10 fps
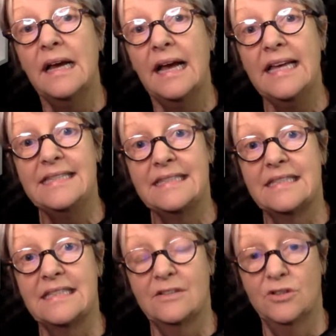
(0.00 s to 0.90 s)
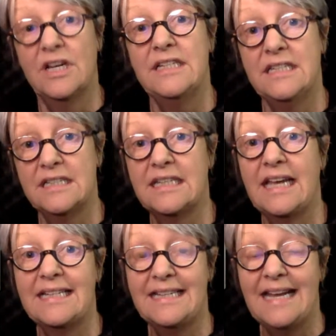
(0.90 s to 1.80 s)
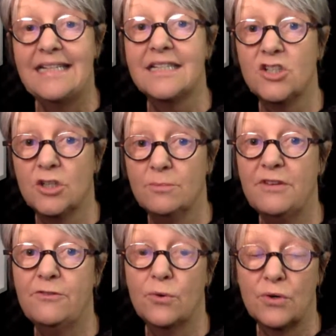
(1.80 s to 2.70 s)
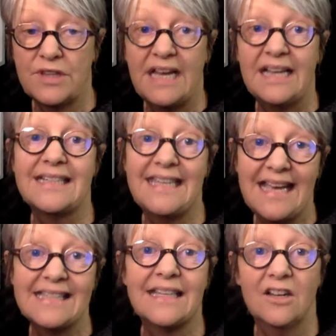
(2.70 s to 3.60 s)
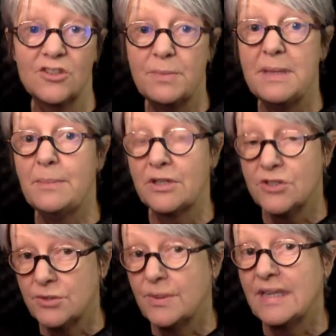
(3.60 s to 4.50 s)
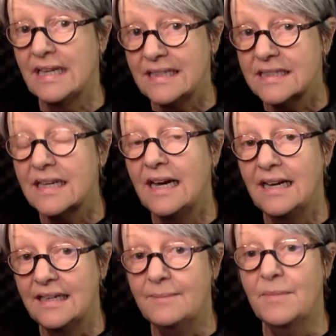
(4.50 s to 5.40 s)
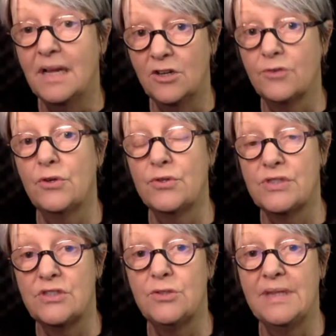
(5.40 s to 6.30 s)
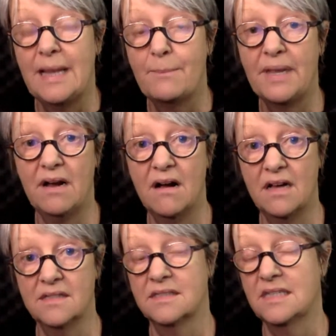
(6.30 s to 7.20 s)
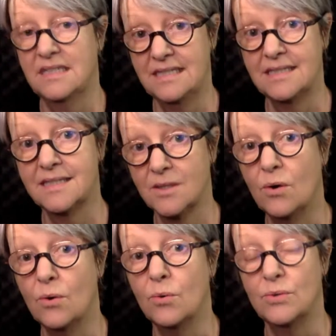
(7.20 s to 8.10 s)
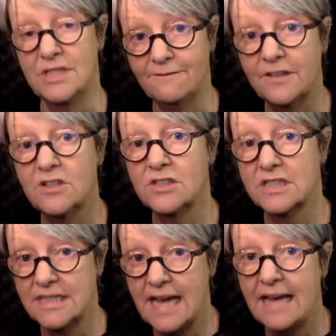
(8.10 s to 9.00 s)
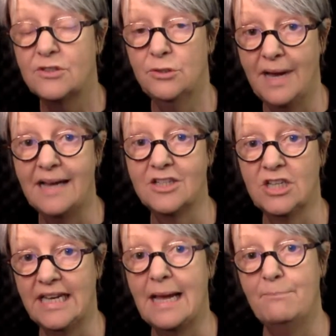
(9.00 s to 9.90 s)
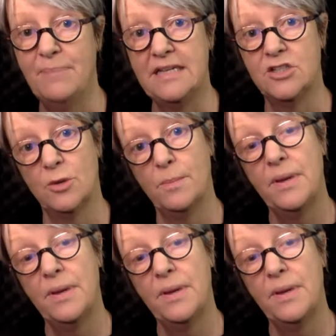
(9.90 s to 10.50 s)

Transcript: is it a good idea to get an edit done before that? Yes, a lot of people are doing that. A lot of authors are doing that because it is so difficult now to actually get picked up